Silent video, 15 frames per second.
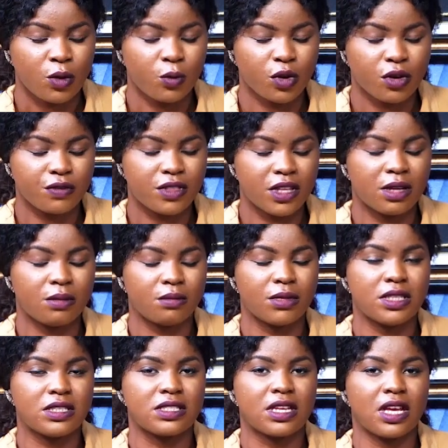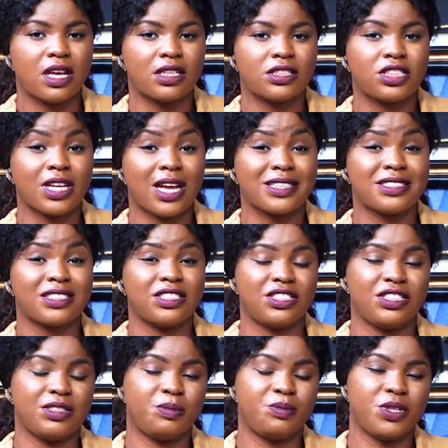One of them is
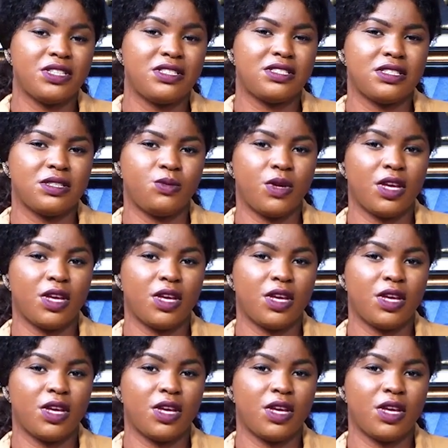ChatGPT,